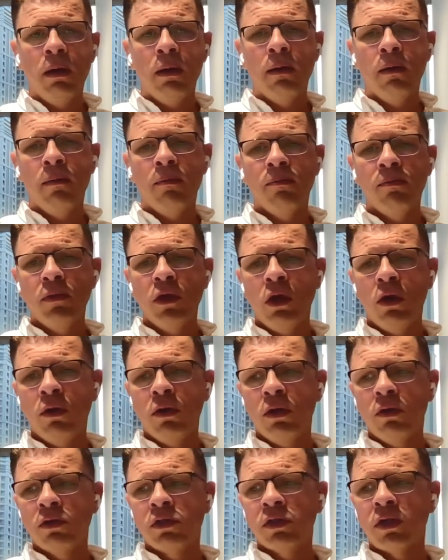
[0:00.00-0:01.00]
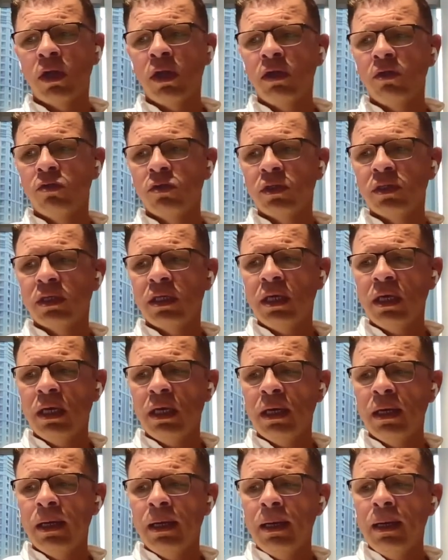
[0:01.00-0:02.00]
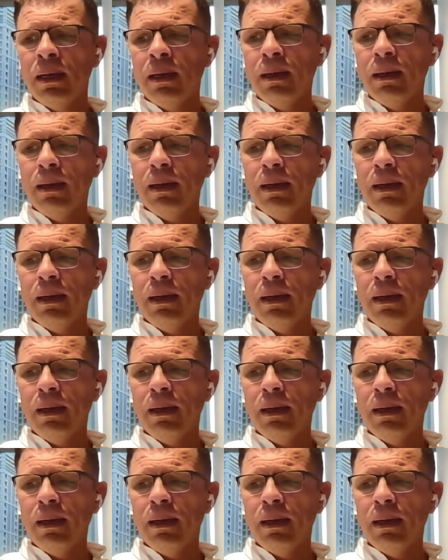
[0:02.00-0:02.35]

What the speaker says: You're starting to see